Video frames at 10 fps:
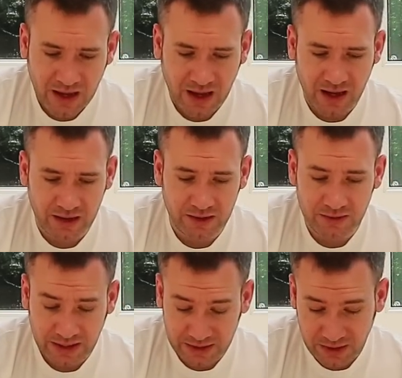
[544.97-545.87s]

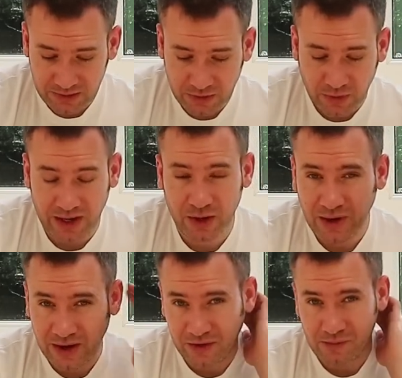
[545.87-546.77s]
It does require
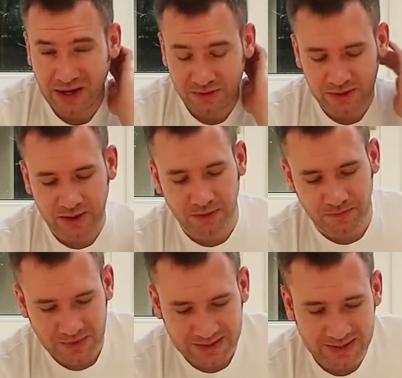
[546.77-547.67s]
quite a few batteries though.
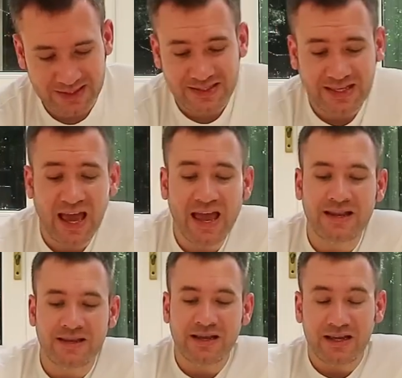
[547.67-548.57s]
It says
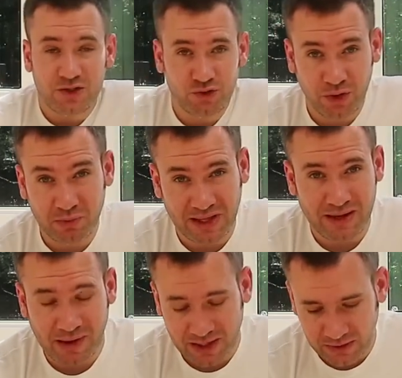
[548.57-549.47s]
10
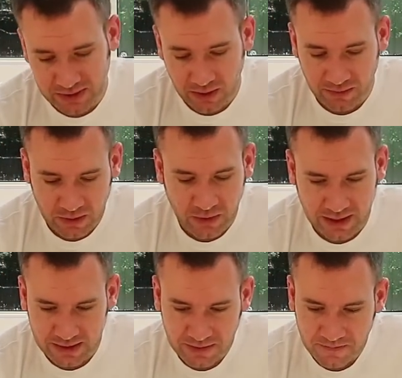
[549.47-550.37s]
AAA batteries are
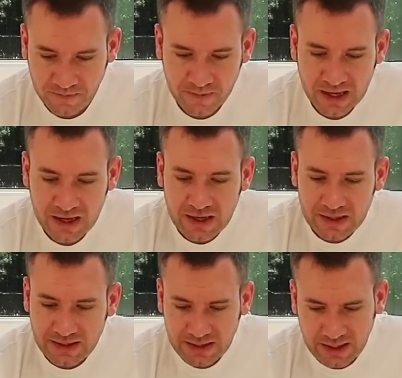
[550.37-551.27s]
required.
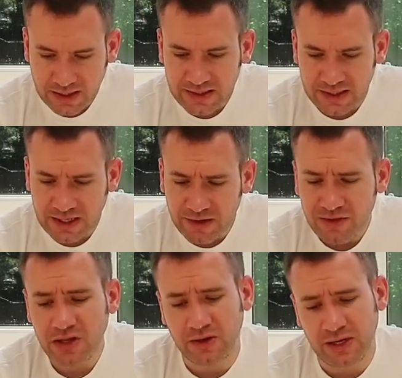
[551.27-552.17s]
This kit contains
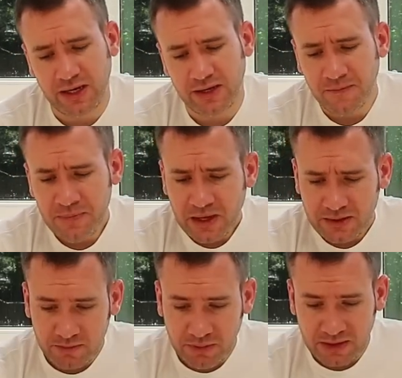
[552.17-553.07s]
everything you need
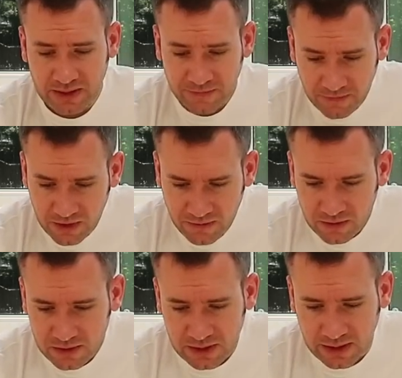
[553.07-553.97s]
to build a fully
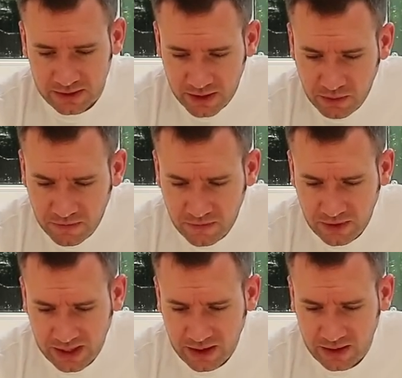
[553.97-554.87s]
functioning 2.4
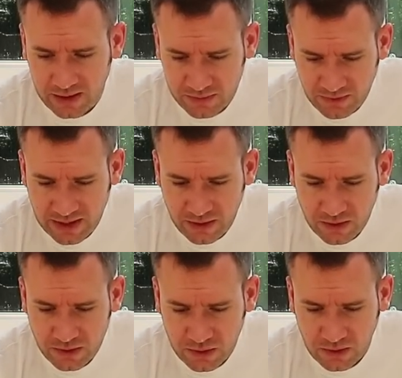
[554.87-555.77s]
GHz
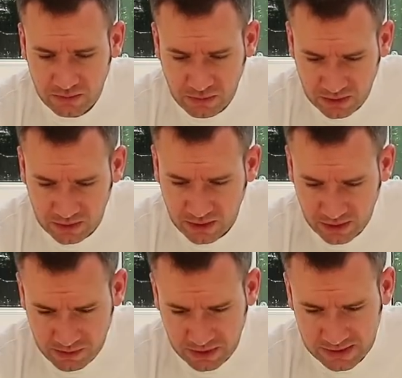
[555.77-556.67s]
radio-controlled model
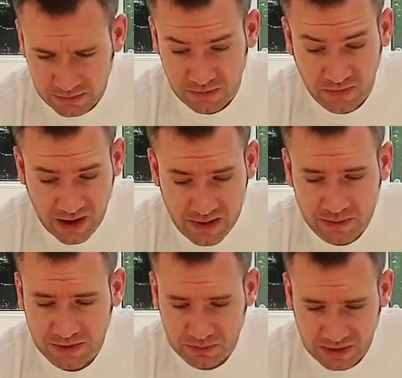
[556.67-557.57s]
locomotive with
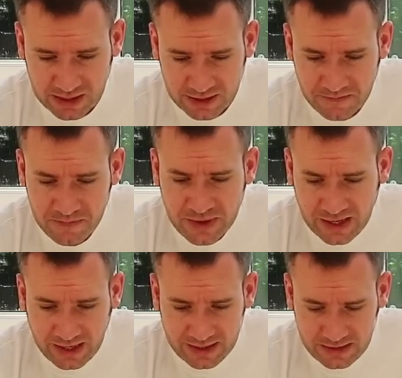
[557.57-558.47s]
variable speed.
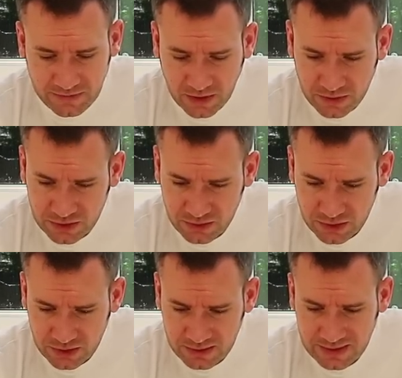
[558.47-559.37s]
Easy to follow
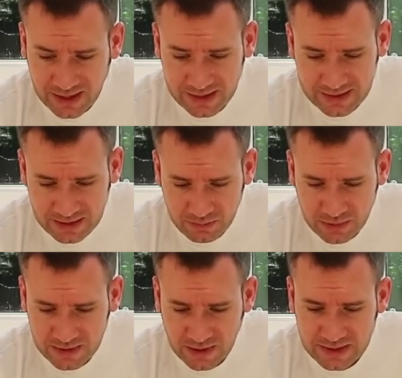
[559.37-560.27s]
instructions and a
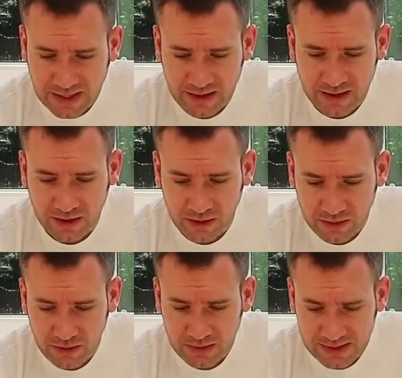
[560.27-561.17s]
simple slot together and
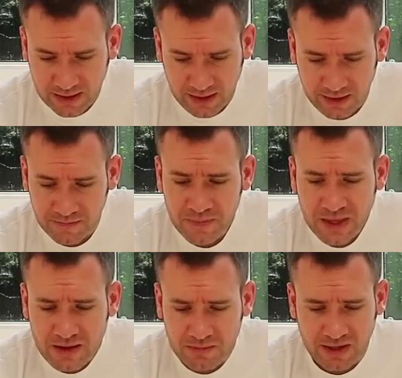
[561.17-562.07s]
glue design
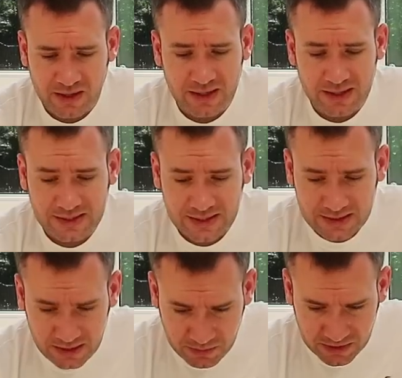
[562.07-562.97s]
mean that it is
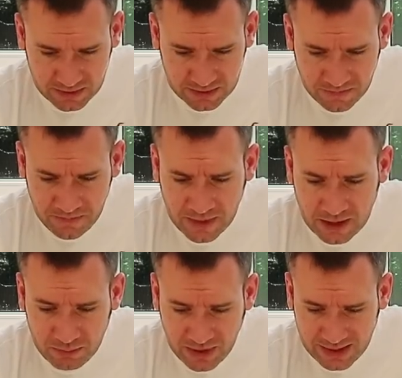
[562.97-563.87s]
easy to build.
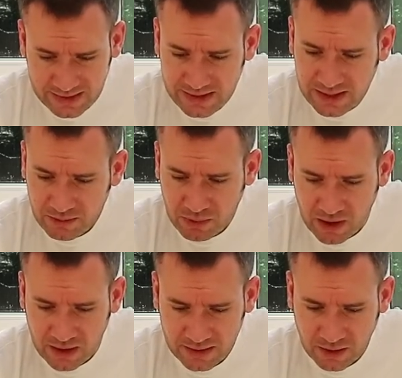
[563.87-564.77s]
Black detail
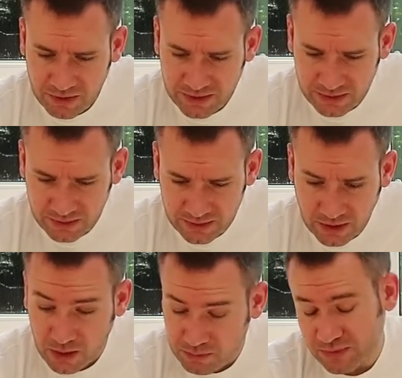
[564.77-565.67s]
parts are
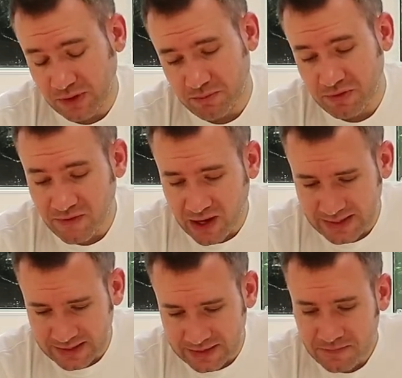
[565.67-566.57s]

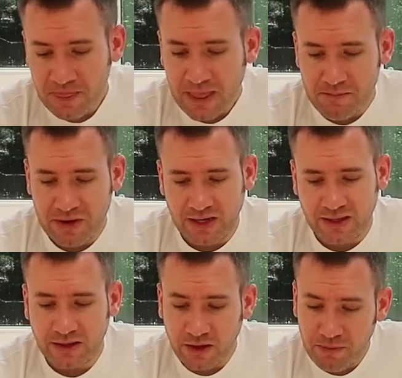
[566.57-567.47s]
provided, meaning
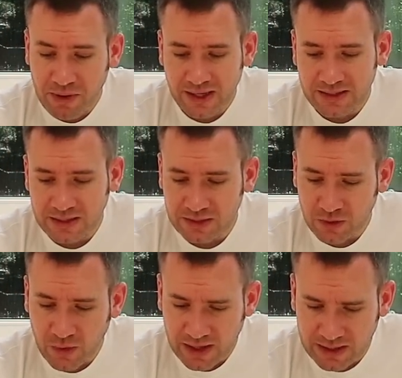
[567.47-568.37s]
that no painting is
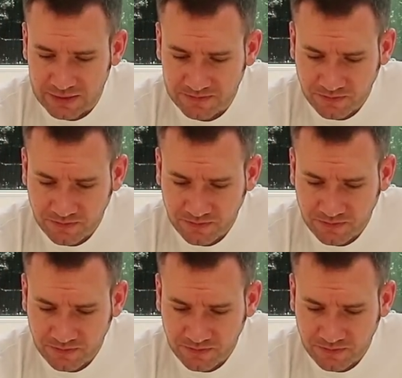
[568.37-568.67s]
required.